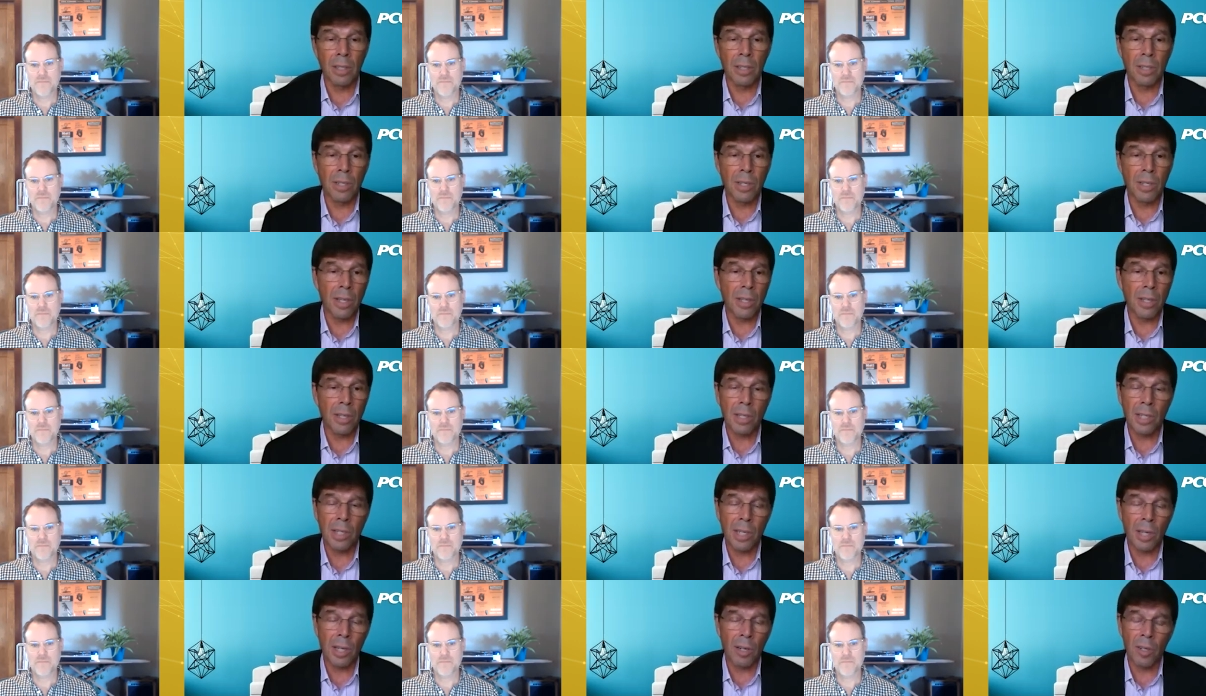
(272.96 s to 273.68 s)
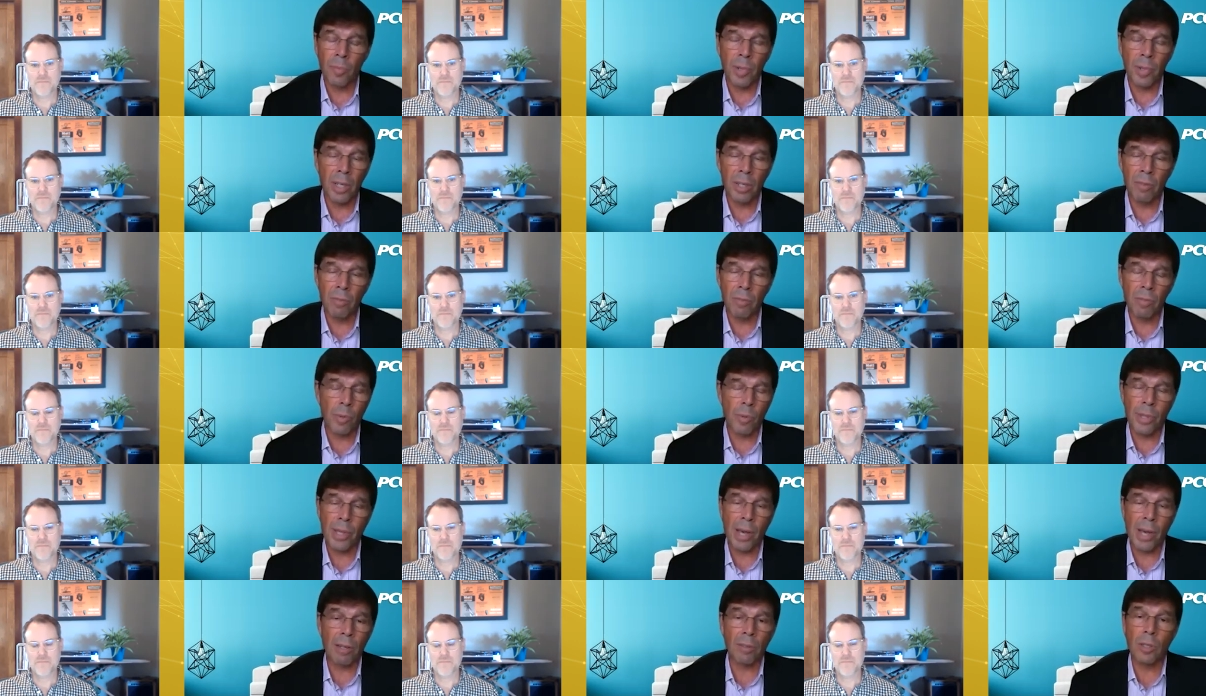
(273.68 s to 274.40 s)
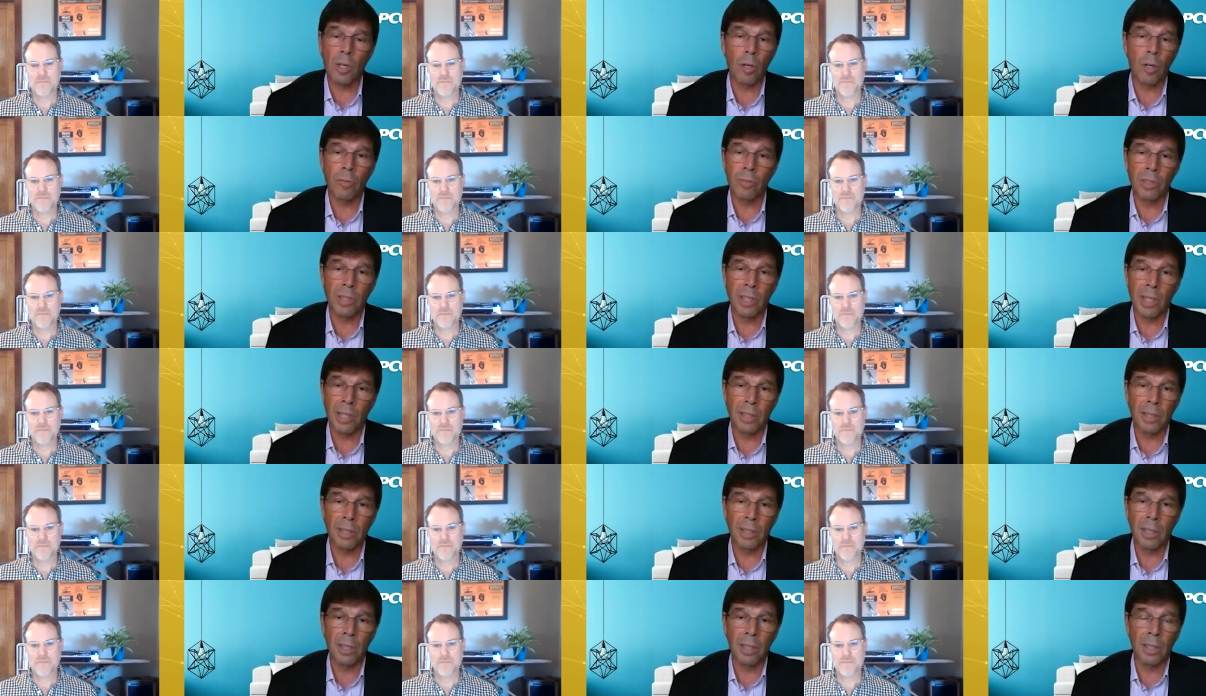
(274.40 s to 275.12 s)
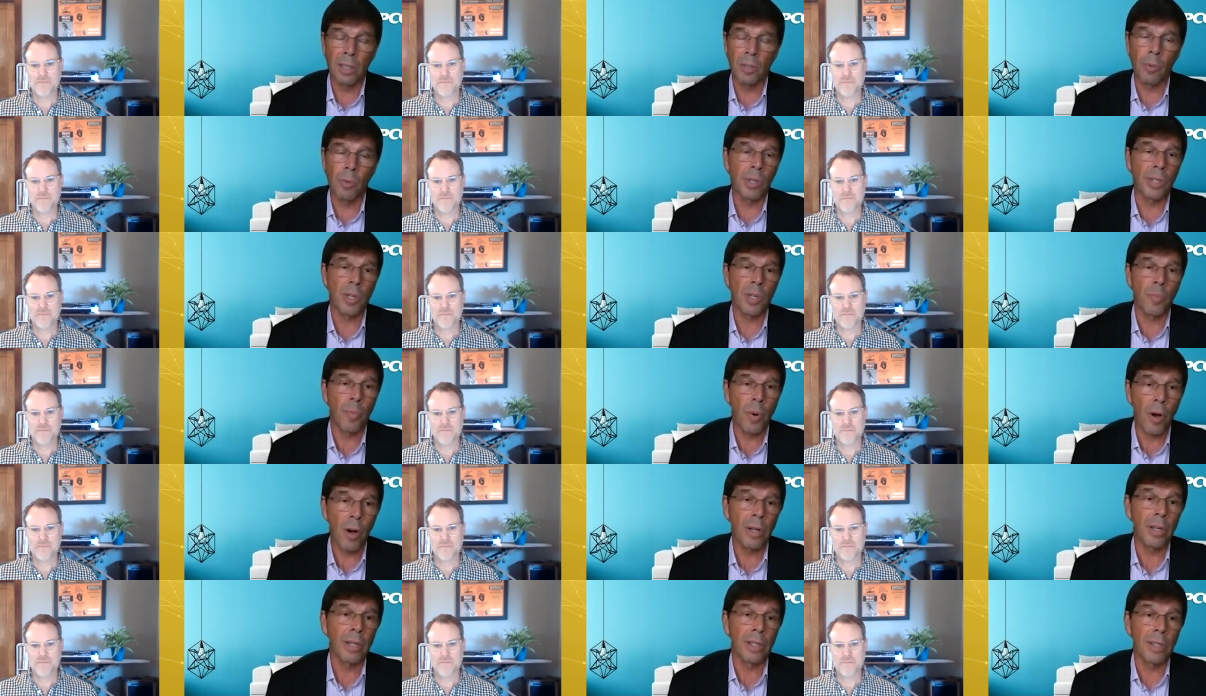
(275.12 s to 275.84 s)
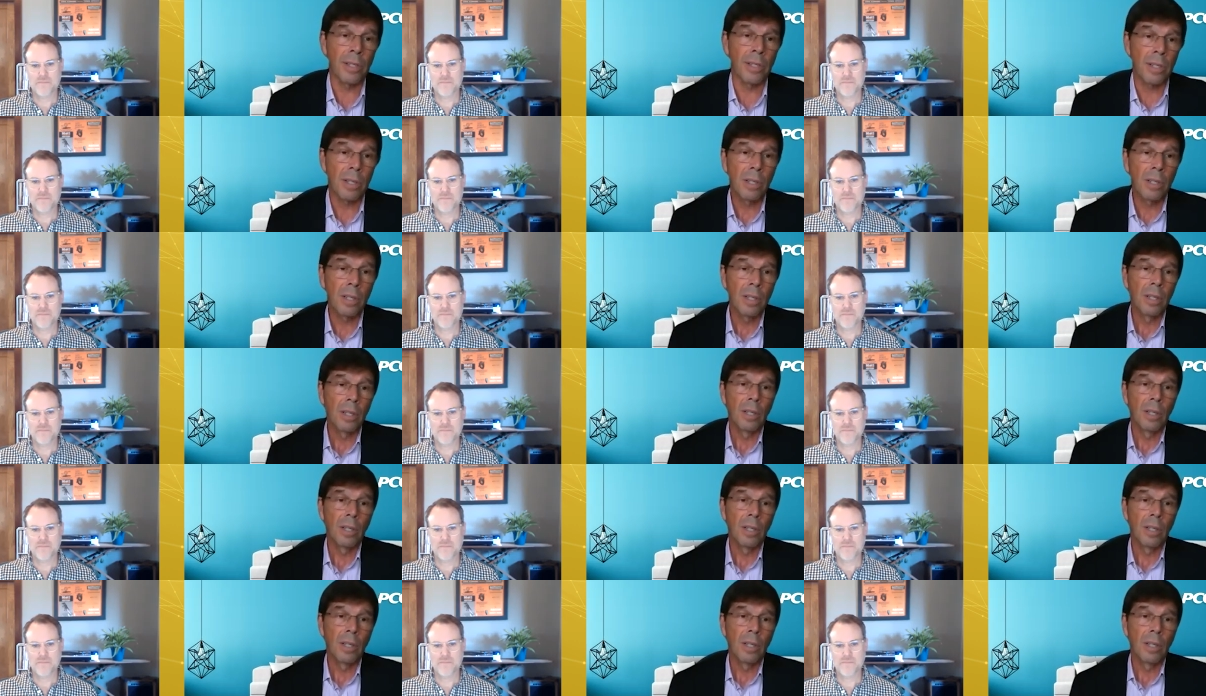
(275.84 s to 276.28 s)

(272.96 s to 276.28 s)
Speaker 1: is necessary. But even without COVID 19, it was upon us.